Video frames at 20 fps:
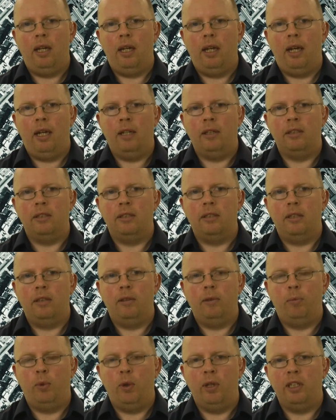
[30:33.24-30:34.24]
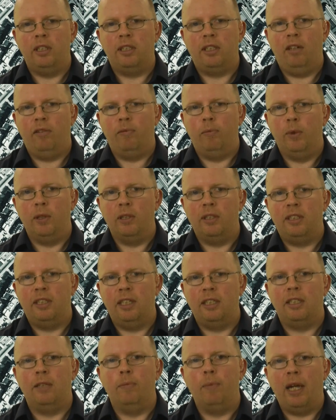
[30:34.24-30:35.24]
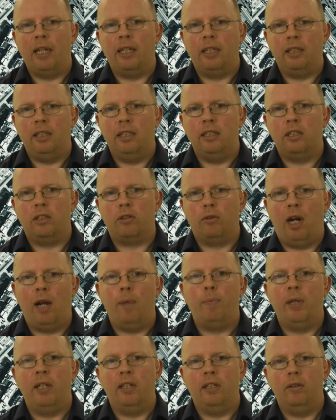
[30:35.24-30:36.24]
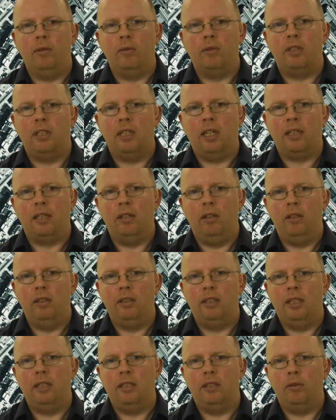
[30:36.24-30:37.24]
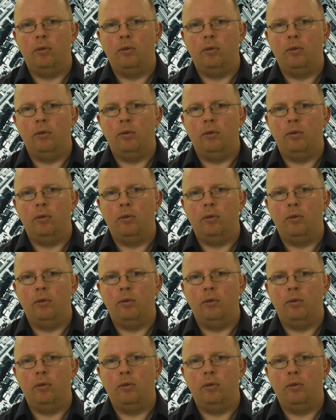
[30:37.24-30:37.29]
and British government systematically scrapping those technologies,